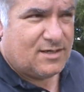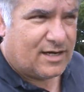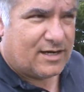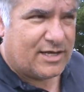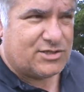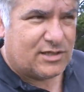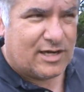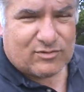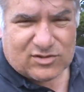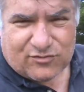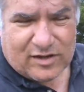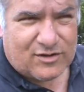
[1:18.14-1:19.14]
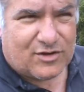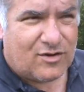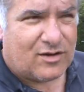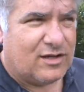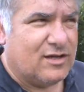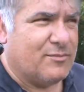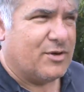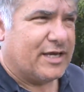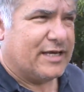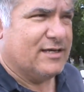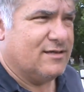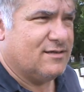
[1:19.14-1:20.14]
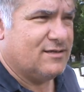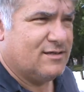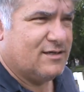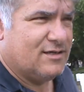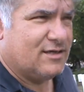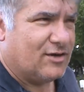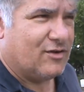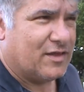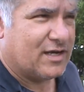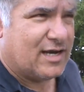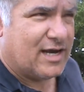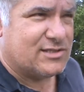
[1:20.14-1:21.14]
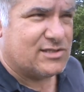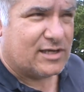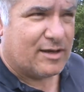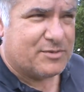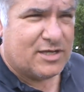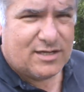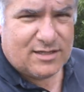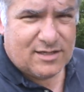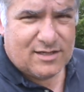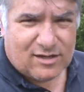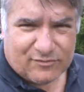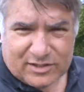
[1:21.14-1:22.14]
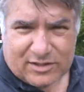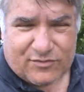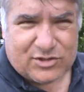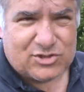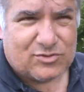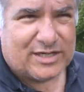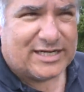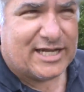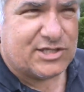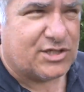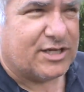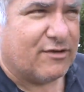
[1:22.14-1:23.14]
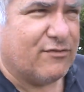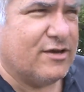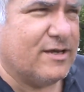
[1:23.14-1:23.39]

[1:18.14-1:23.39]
A nation that was founded on liberty and on the concept of individual initiative.